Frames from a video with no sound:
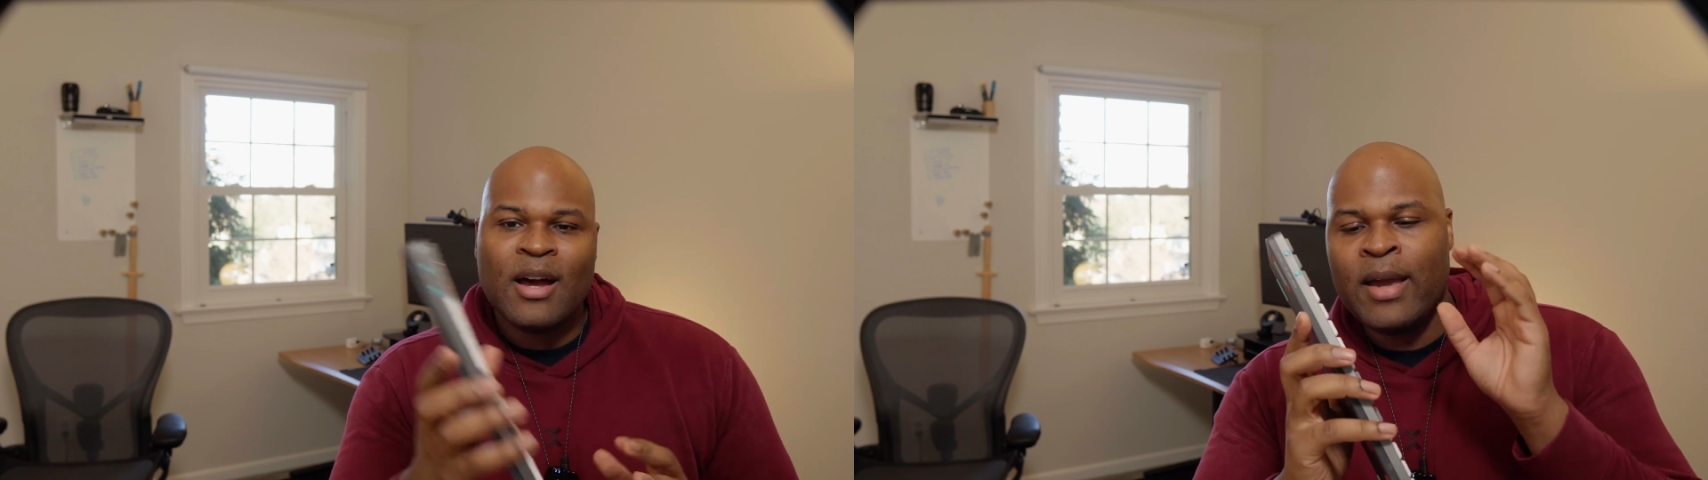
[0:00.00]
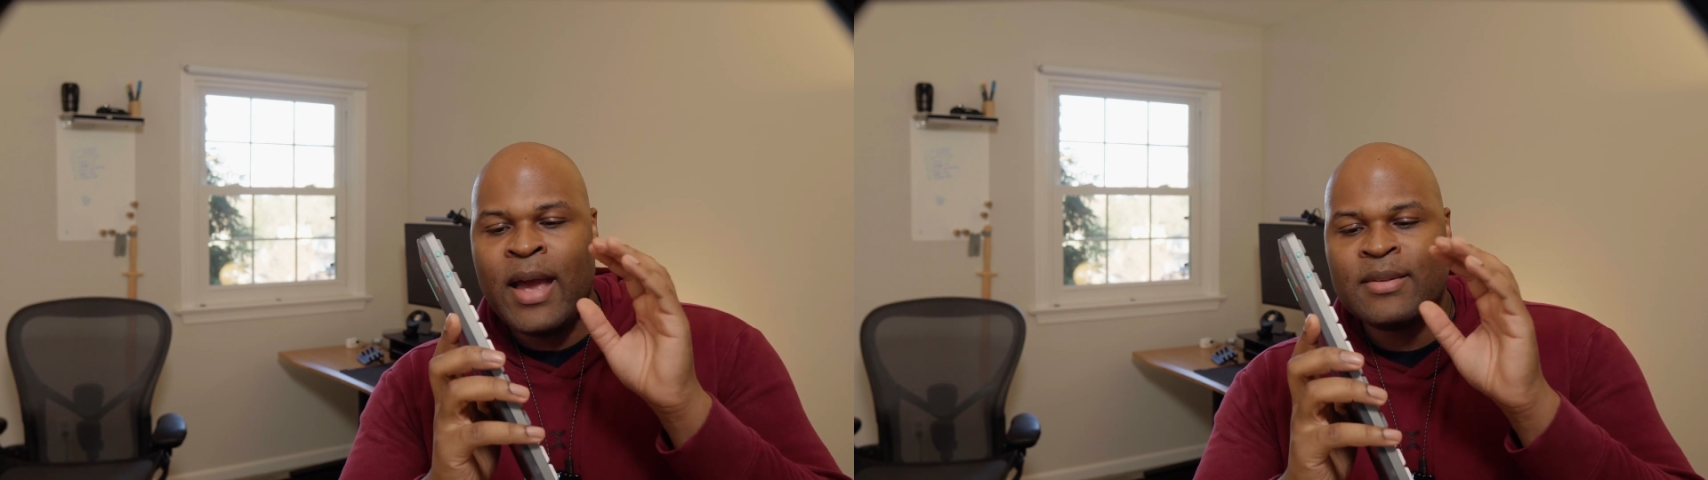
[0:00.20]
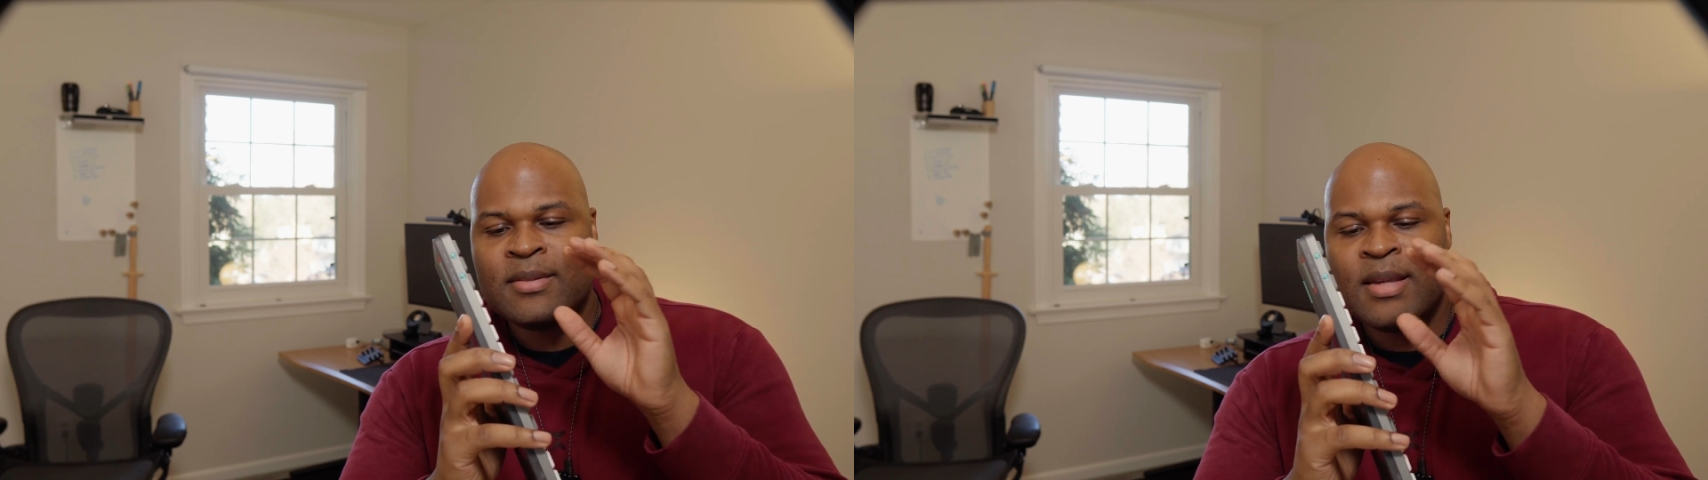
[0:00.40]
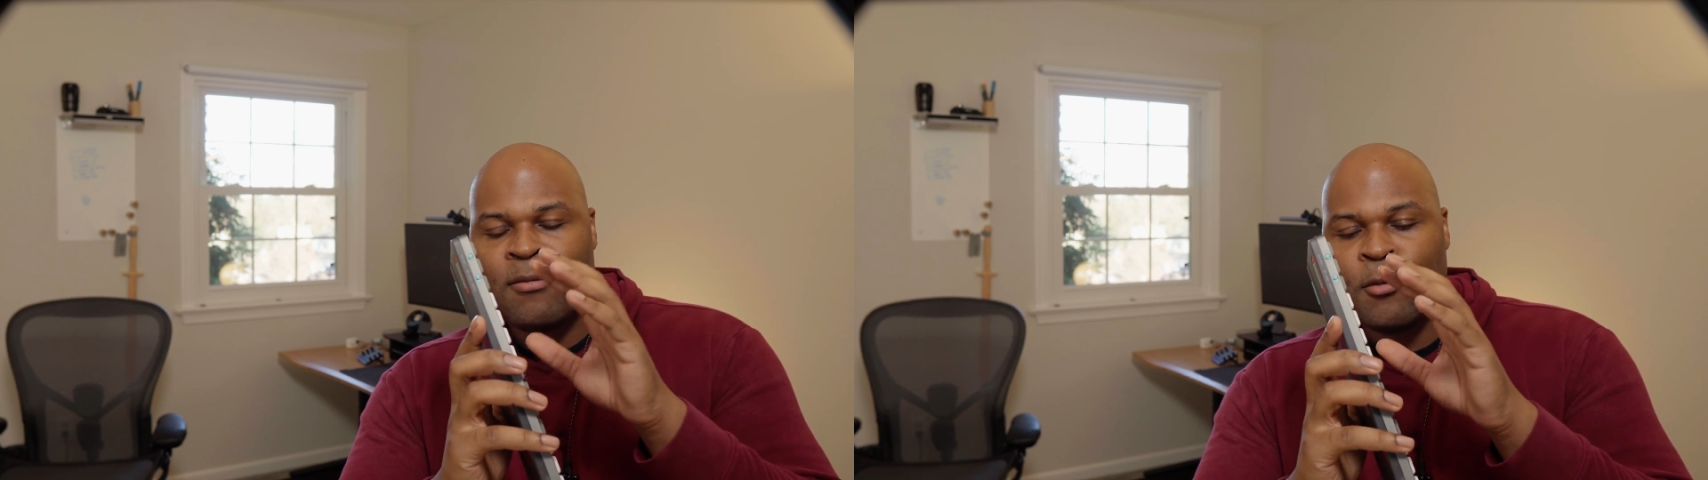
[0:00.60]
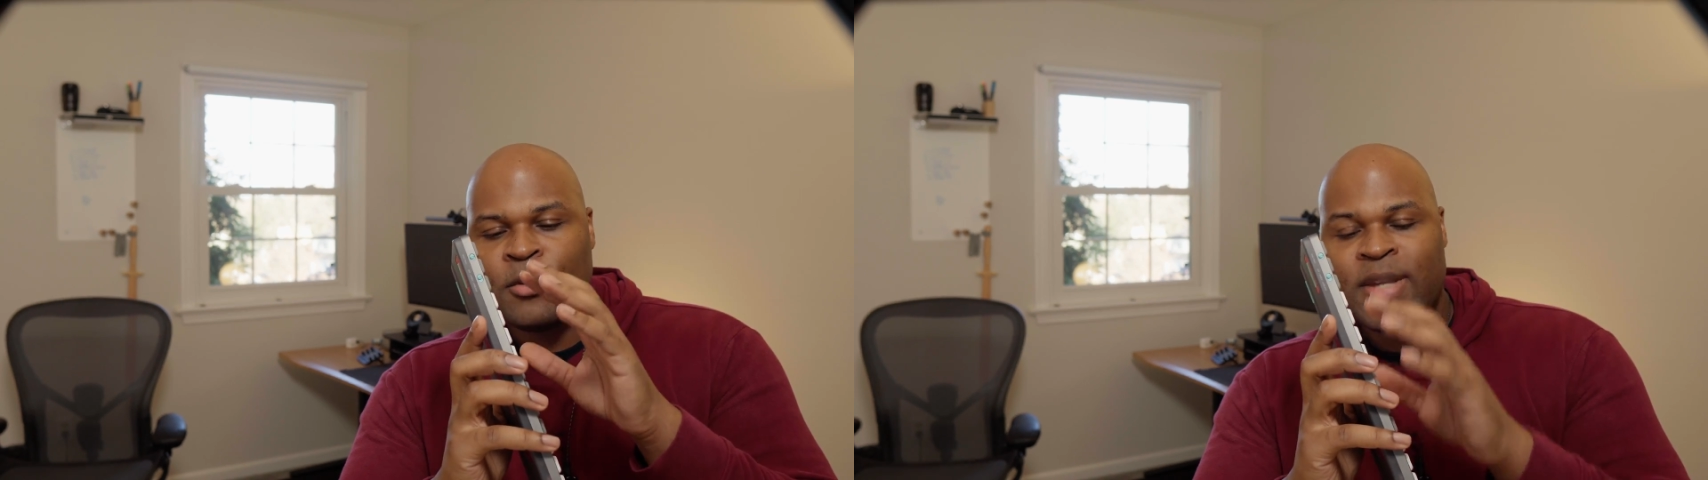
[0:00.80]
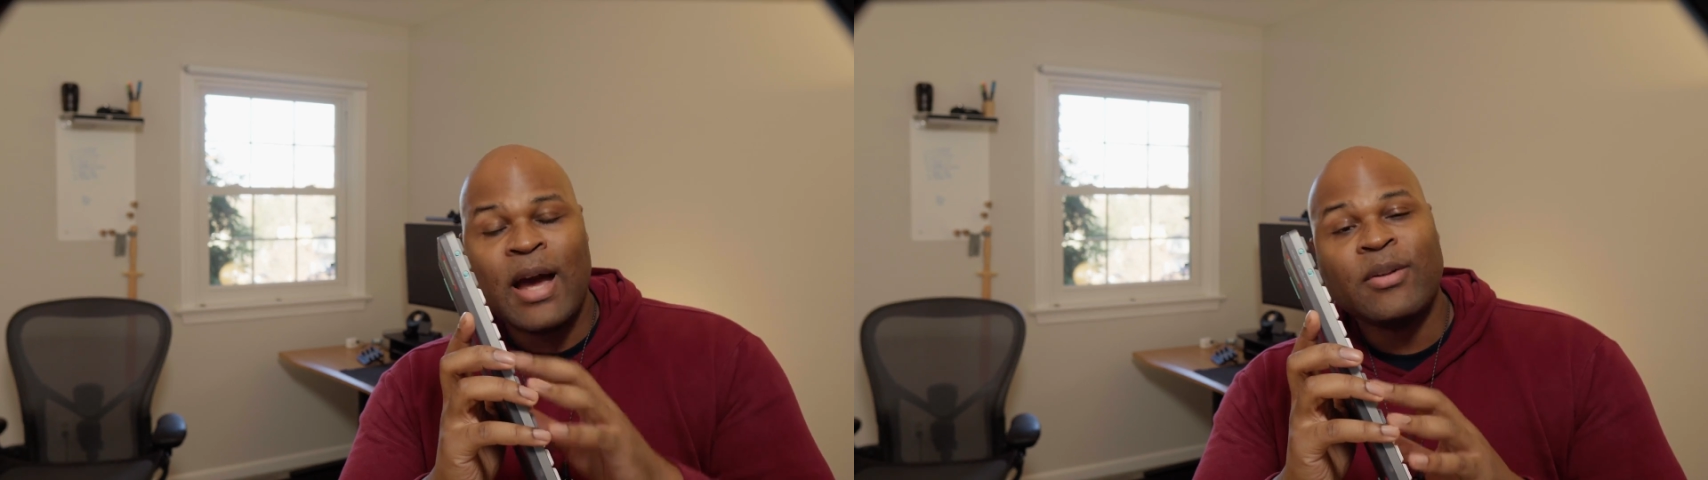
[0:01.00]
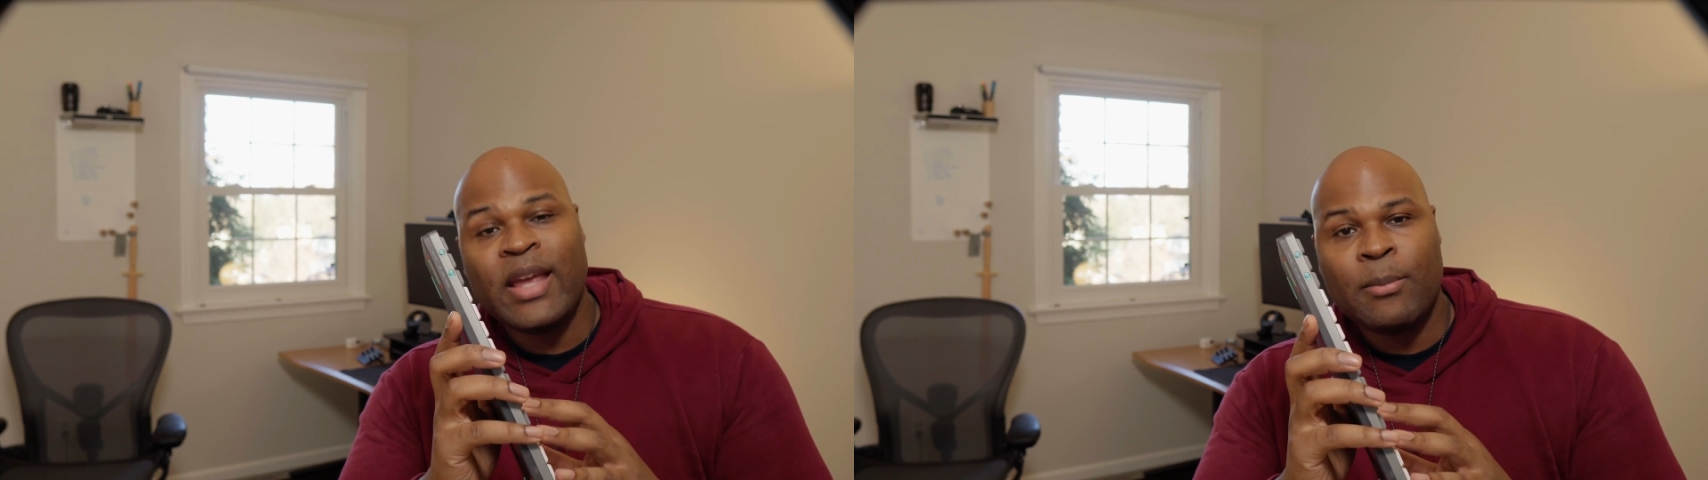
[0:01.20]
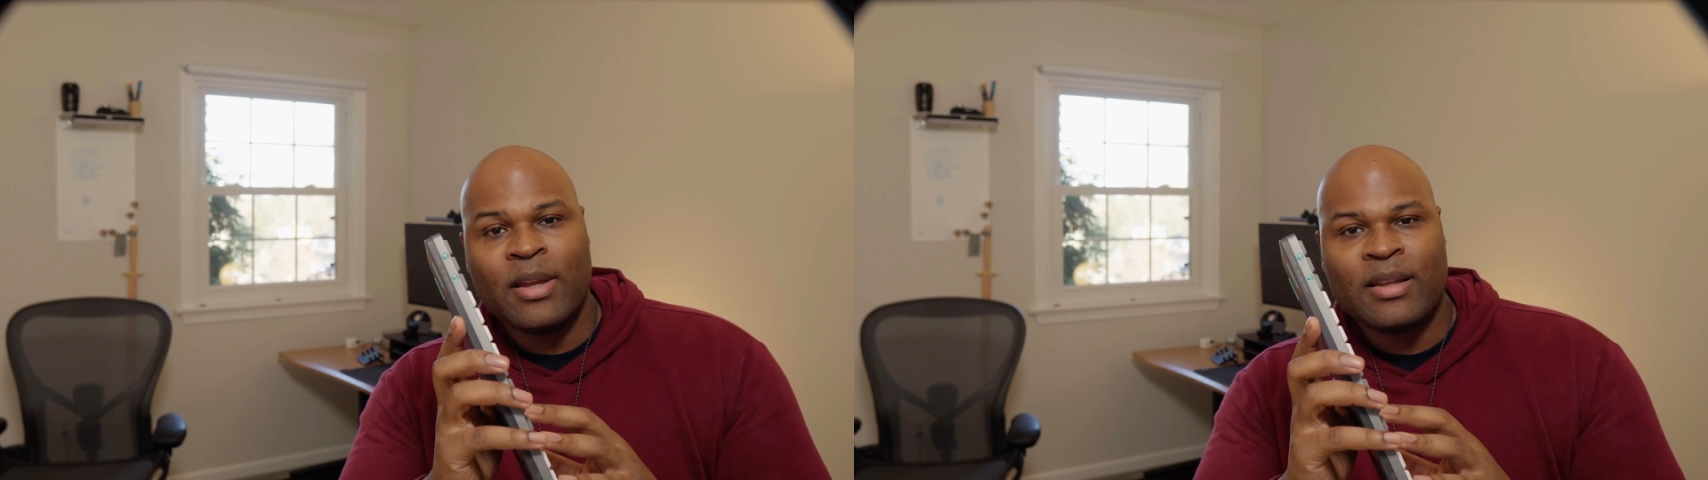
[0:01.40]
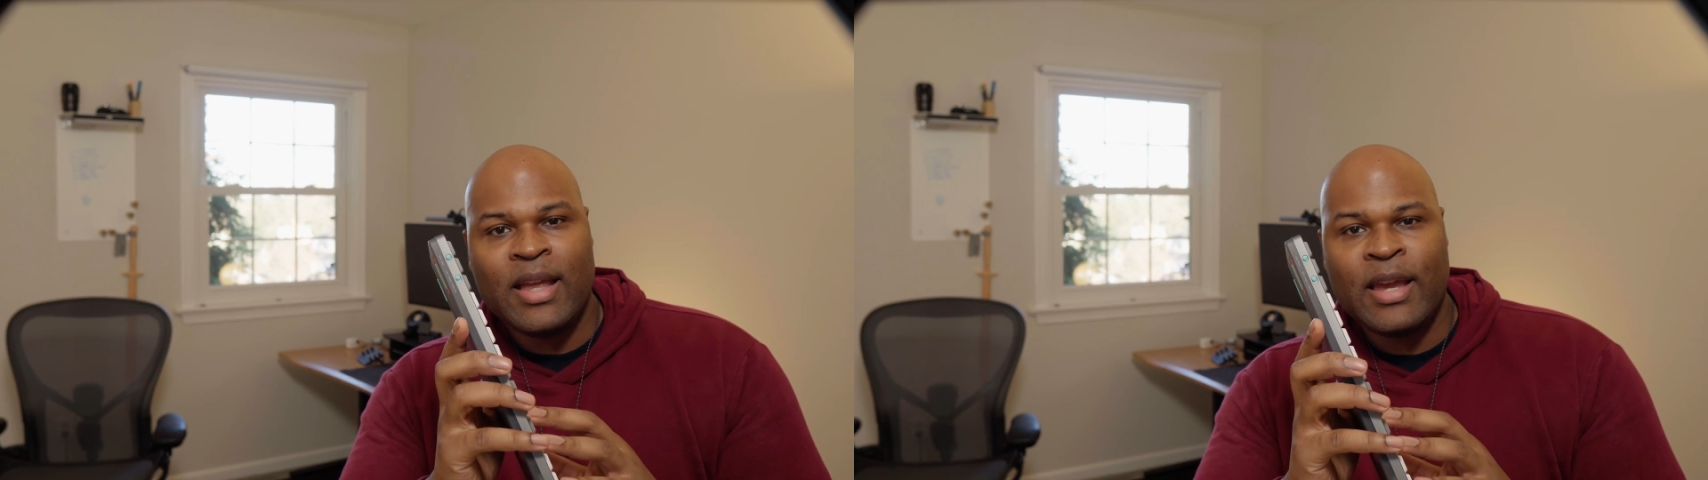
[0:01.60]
It has several sound dampening